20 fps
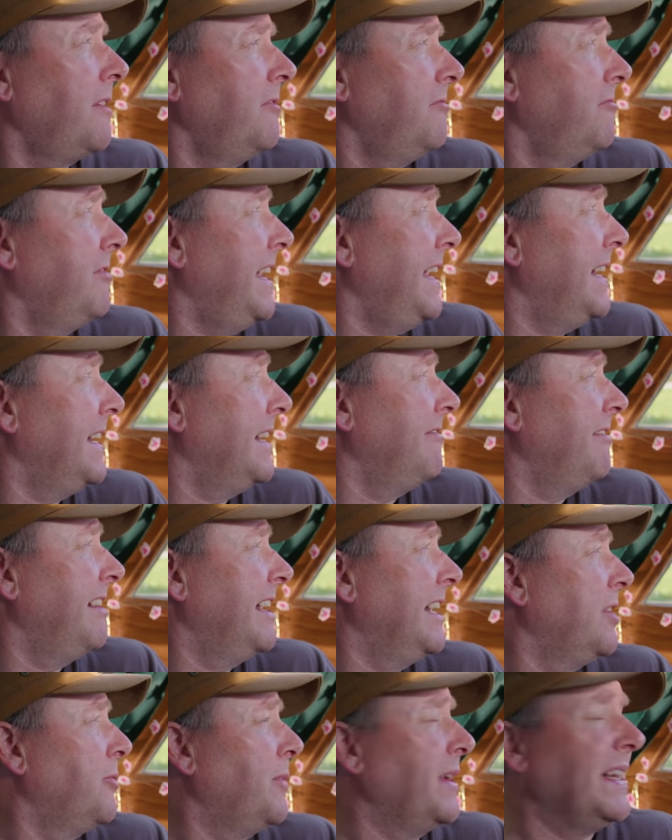Really,
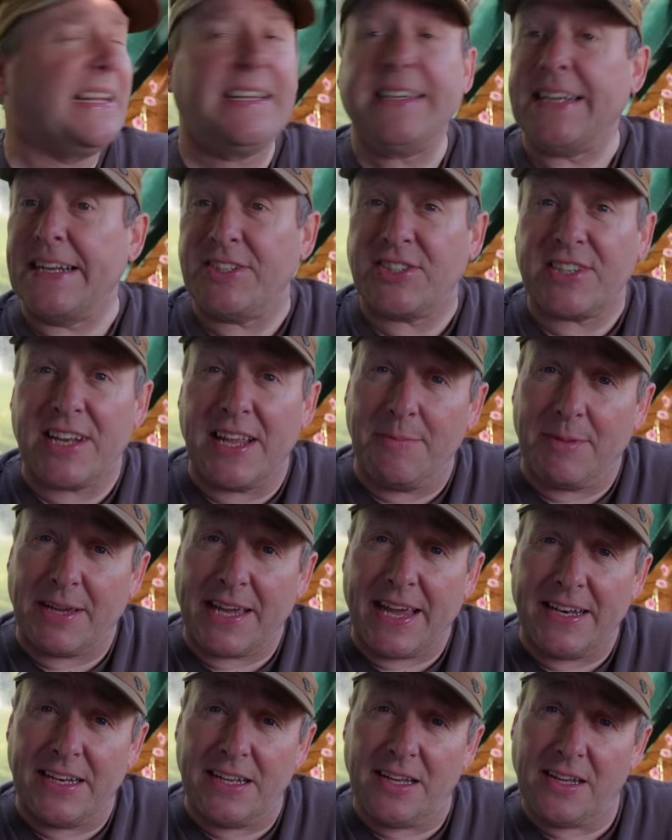really windy. Didn't sleep
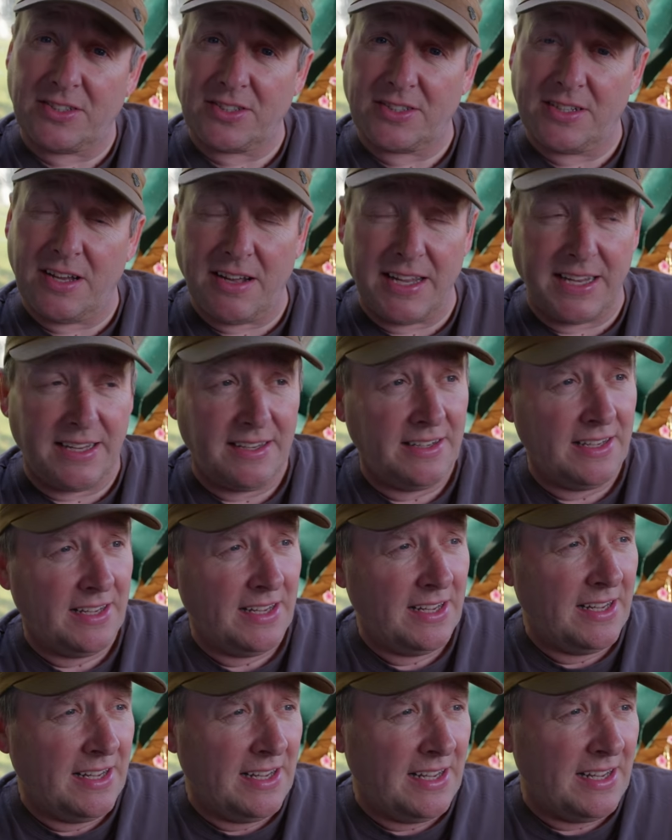again last night.
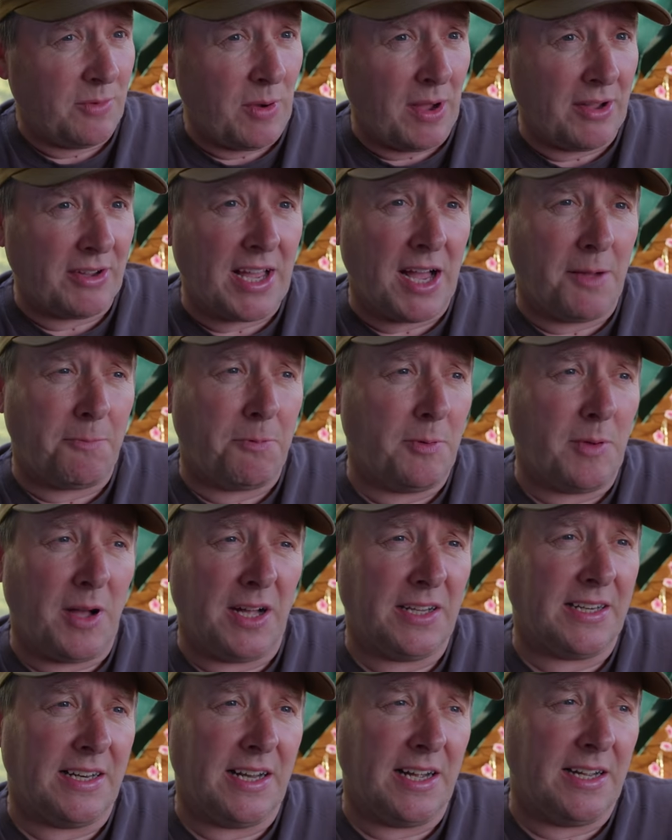Woke up,
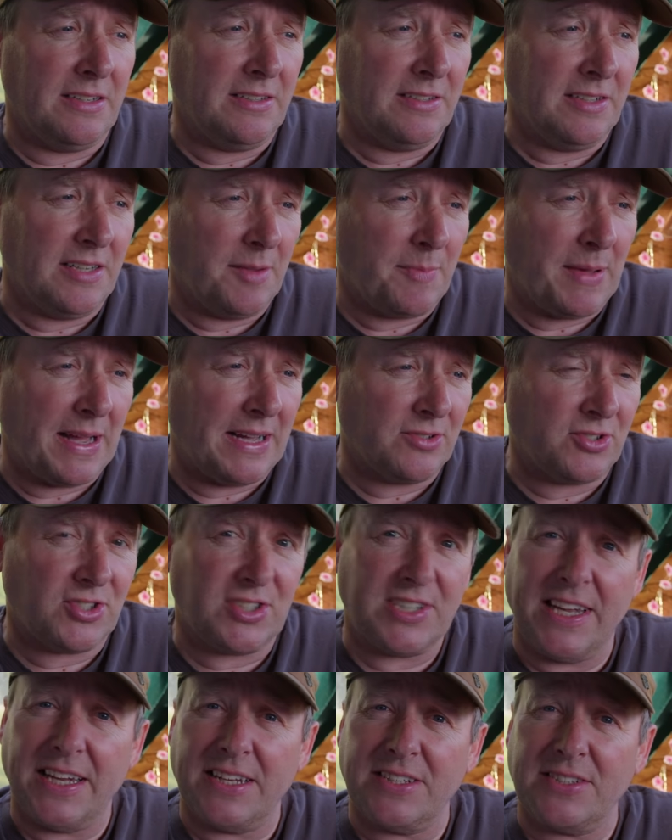I don't know, about
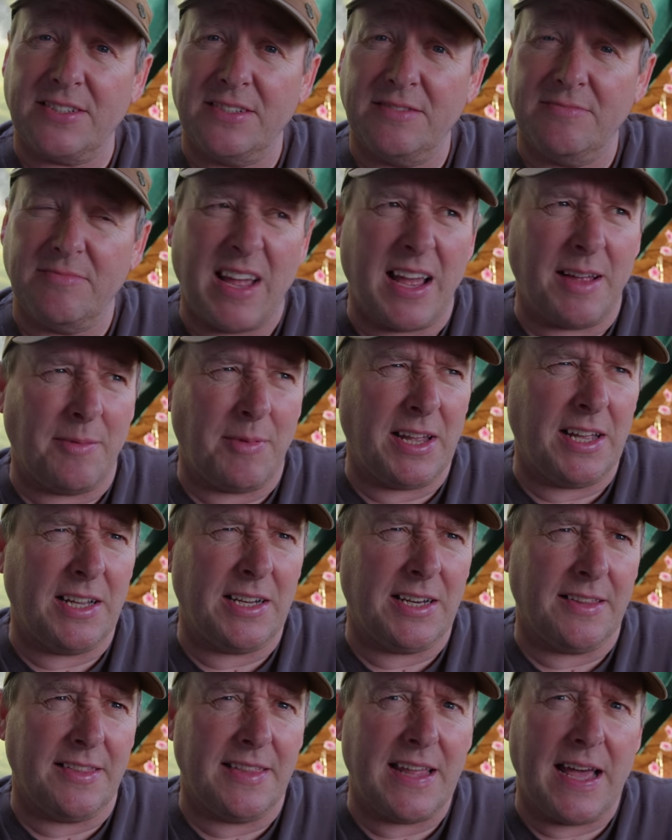six. No, a bit
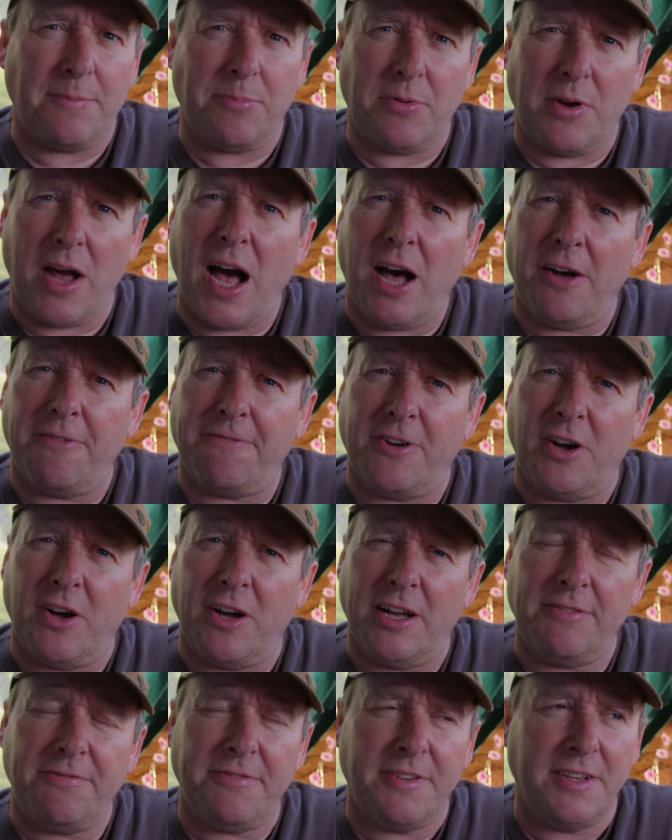earlier than that, but half
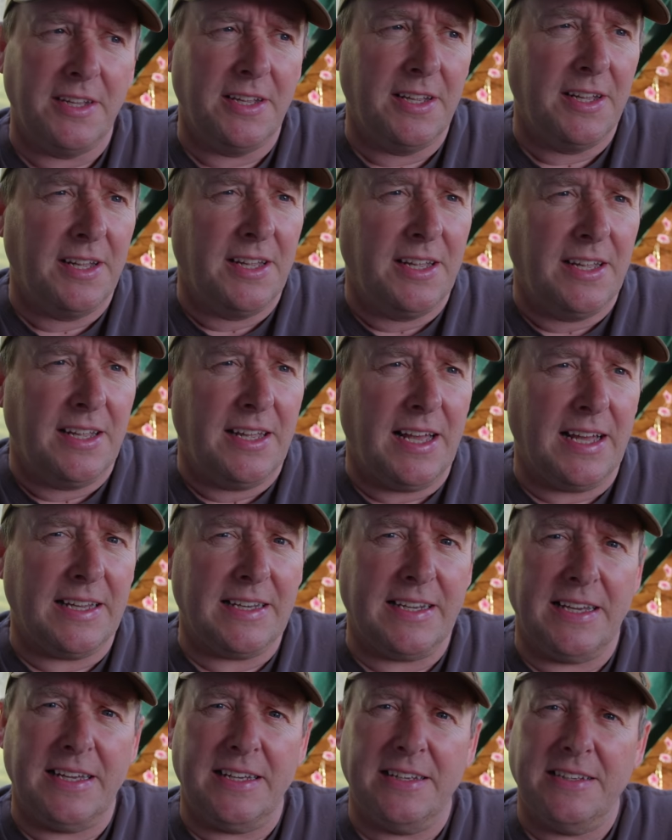five. And
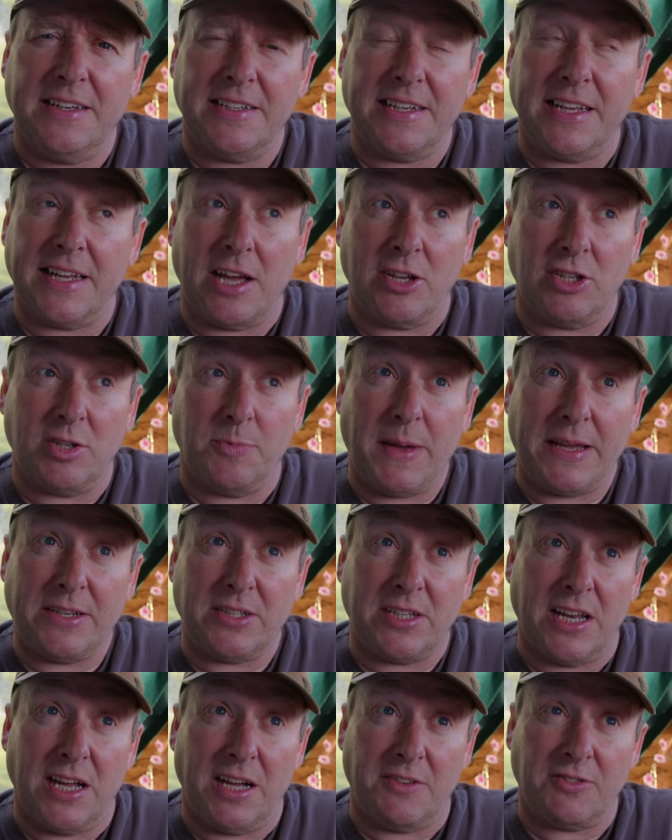I didn't go to bed
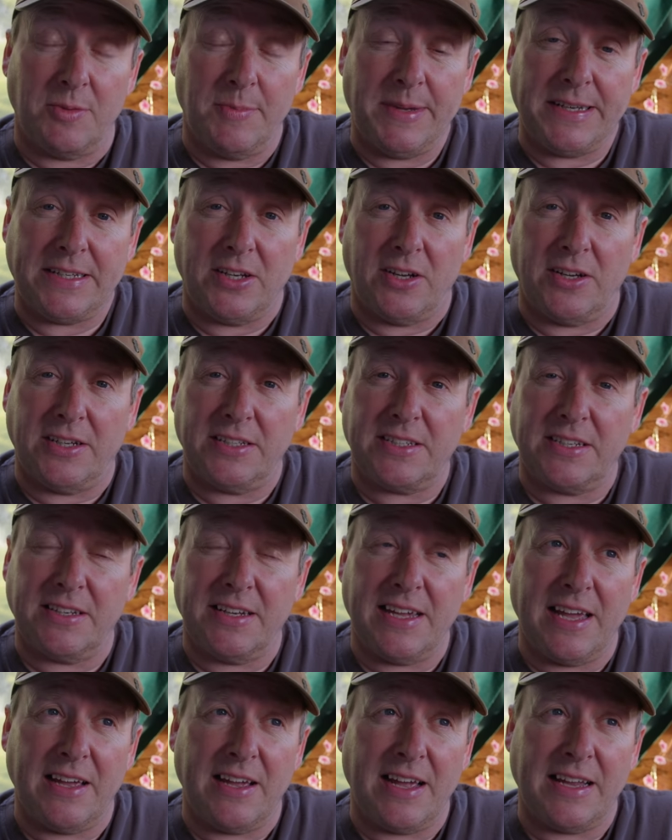till after midnight. So,
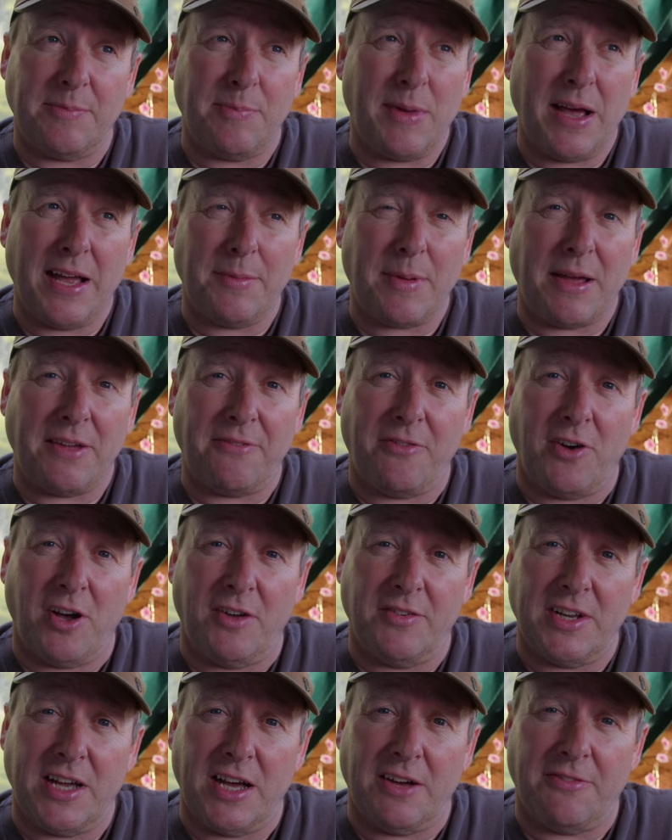yeah, I had about
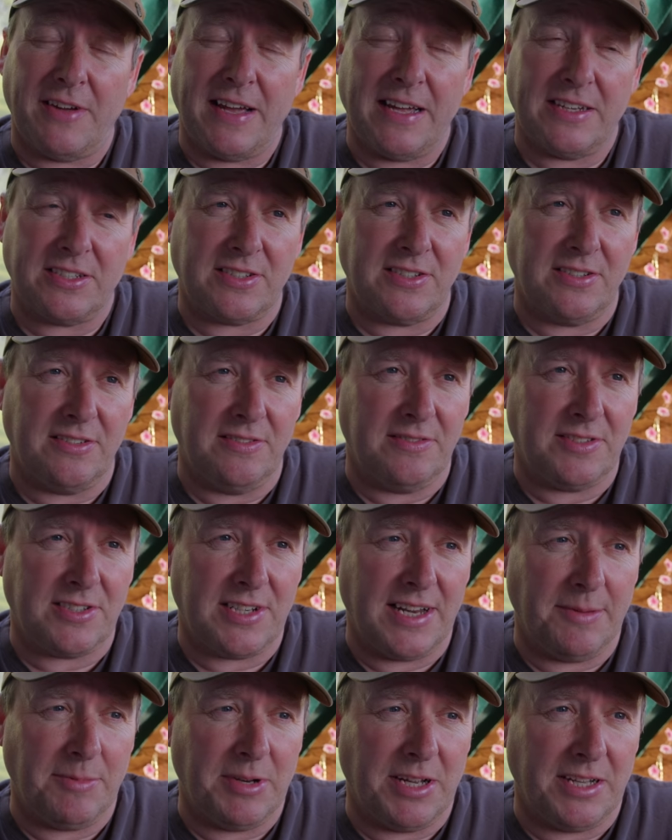5.5 hours
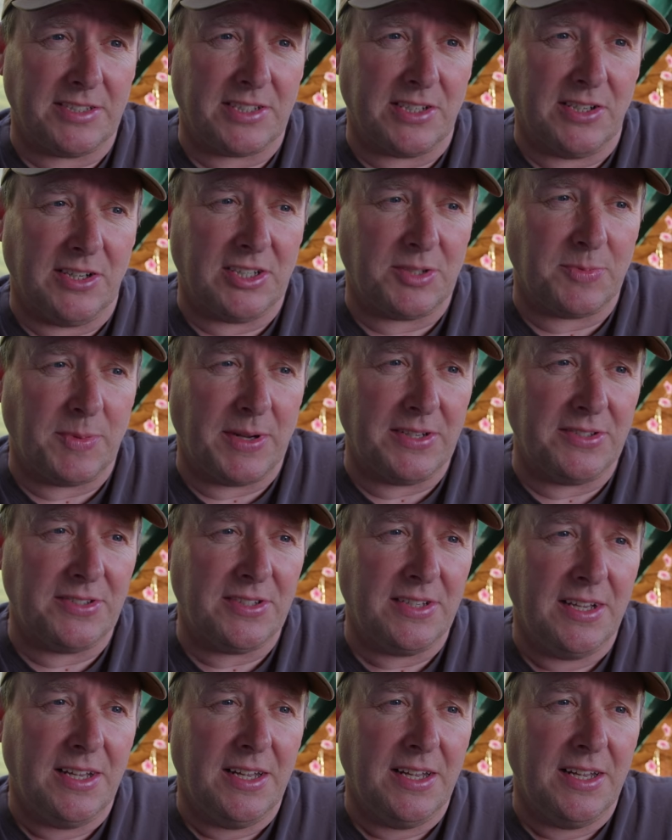sleep last night, I suppose.